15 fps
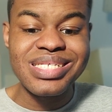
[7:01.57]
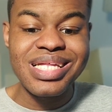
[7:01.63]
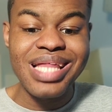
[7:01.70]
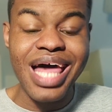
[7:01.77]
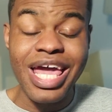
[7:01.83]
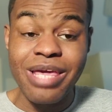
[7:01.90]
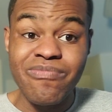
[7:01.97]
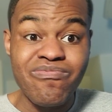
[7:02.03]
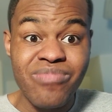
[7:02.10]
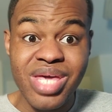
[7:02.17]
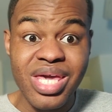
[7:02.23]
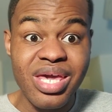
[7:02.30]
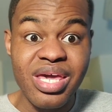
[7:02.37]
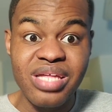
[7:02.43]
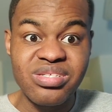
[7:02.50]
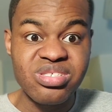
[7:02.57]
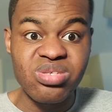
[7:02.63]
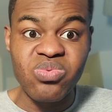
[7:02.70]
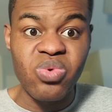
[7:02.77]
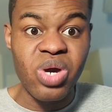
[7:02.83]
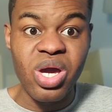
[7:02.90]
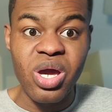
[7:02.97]
like me to
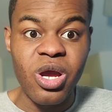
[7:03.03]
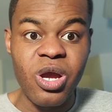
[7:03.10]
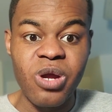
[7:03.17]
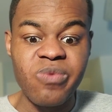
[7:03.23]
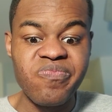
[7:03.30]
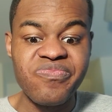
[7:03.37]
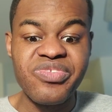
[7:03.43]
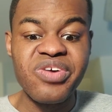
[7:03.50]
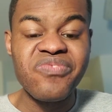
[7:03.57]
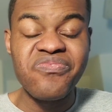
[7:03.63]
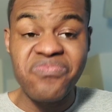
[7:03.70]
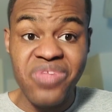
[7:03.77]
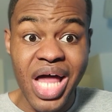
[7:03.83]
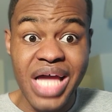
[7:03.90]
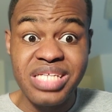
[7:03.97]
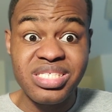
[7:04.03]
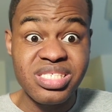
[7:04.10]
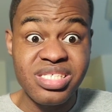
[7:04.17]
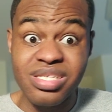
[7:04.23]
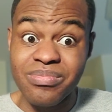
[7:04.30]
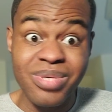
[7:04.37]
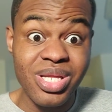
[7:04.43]
where Flight
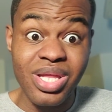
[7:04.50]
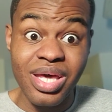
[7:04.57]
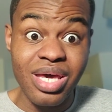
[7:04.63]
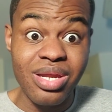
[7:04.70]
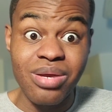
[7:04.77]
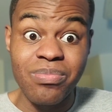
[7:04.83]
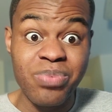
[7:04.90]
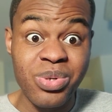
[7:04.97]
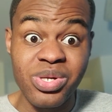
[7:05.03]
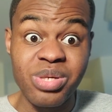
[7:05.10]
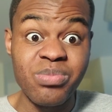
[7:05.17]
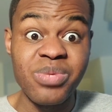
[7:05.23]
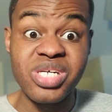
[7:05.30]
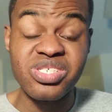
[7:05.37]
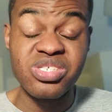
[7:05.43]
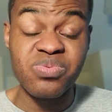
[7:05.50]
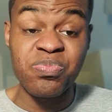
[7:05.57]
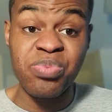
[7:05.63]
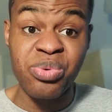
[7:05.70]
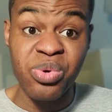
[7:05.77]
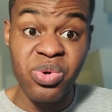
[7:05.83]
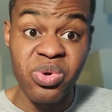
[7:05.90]
Simulator pretty much
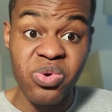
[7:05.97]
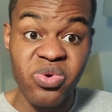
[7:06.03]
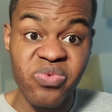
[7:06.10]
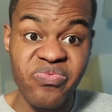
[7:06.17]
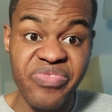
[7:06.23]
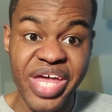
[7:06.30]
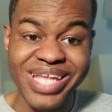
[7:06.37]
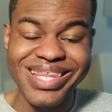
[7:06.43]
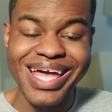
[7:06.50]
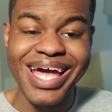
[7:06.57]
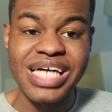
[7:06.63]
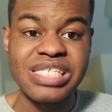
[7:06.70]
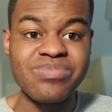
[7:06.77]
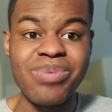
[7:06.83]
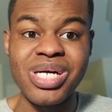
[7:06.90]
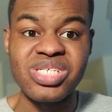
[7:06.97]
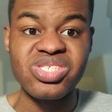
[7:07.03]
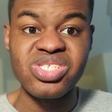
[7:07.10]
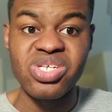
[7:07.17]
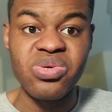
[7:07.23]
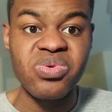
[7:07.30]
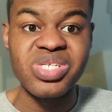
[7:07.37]
proved that the Xbox
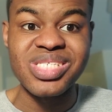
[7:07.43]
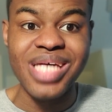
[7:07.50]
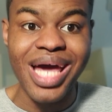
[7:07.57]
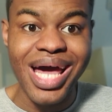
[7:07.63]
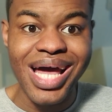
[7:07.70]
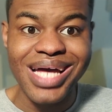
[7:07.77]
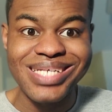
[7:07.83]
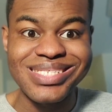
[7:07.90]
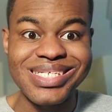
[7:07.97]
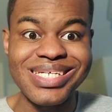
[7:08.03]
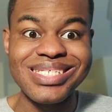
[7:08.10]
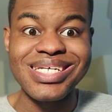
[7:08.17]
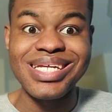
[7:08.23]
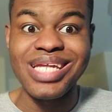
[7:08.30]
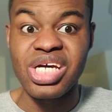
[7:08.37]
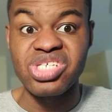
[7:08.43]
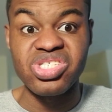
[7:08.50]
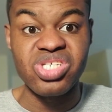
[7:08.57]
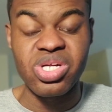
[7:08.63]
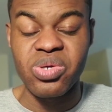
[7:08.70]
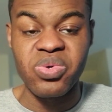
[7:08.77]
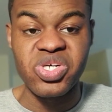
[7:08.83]
Series S is a next
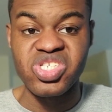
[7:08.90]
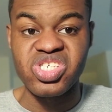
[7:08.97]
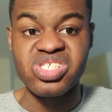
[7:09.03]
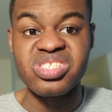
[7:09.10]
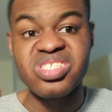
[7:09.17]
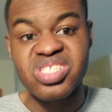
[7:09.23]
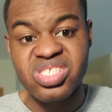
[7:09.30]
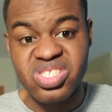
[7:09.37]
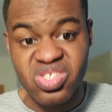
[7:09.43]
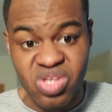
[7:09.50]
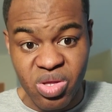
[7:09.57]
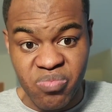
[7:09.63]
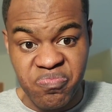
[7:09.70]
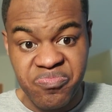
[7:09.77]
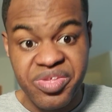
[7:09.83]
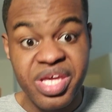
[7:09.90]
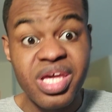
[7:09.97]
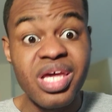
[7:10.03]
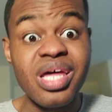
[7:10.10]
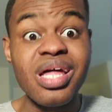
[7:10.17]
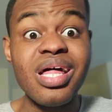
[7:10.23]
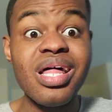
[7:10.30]
generation system?
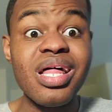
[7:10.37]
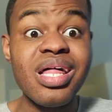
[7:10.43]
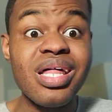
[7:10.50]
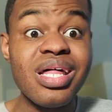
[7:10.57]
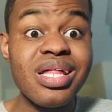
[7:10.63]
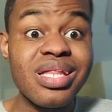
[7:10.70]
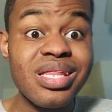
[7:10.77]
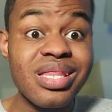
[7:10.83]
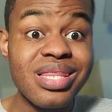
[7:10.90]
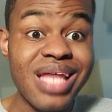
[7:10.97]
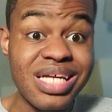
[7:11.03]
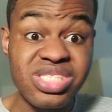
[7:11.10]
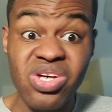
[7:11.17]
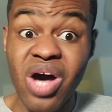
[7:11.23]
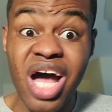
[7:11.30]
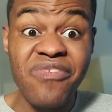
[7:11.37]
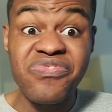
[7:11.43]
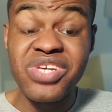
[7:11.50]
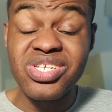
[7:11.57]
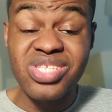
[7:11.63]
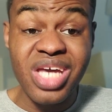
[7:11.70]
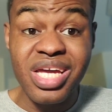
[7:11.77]
That's all I have
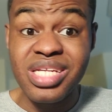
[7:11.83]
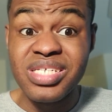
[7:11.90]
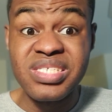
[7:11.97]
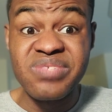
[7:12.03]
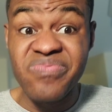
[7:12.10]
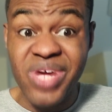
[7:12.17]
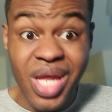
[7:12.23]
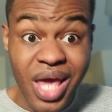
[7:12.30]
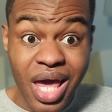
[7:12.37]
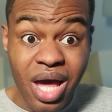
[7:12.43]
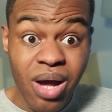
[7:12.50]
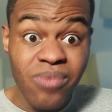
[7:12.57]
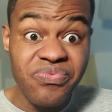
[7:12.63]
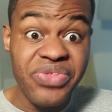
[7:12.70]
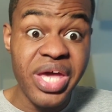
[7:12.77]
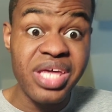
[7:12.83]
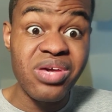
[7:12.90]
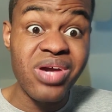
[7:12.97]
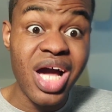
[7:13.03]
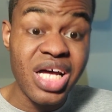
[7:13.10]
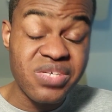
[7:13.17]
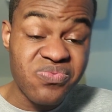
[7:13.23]
to say in this video. Thank you
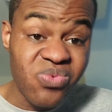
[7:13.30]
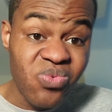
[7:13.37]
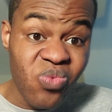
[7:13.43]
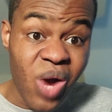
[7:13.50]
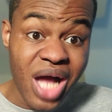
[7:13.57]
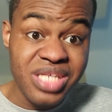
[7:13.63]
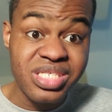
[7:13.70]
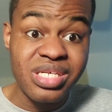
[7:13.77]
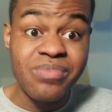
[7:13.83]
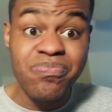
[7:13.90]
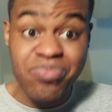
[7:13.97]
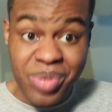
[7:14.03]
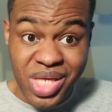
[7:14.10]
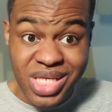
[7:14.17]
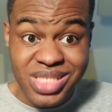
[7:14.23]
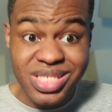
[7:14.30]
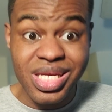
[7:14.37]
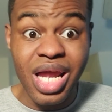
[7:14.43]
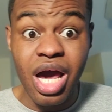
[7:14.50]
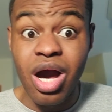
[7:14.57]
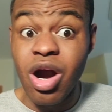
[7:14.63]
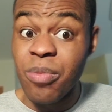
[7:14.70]
guys for watching. Peace, and
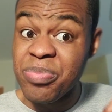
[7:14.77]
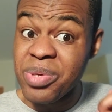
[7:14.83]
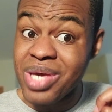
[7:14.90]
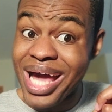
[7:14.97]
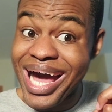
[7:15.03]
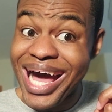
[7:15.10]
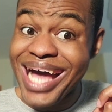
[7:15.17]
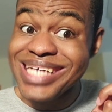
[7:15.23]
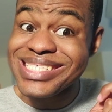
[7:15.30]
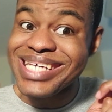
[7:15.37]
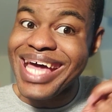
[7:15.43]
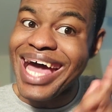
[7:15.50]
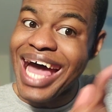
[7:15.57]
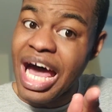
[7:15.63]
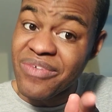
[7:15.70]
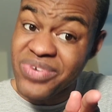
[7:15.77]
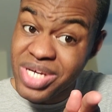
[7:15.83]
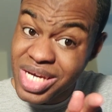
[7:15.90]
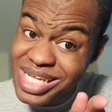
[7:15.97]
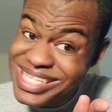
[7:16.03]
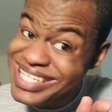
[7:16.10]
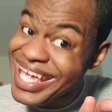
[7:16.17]
I hope you guys have a
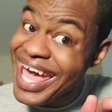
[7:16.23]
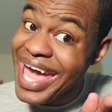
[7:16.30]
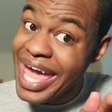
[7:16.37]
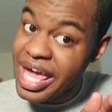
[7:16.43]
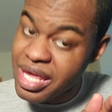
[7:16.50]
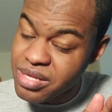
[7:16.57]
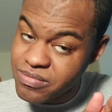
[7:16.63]
good day.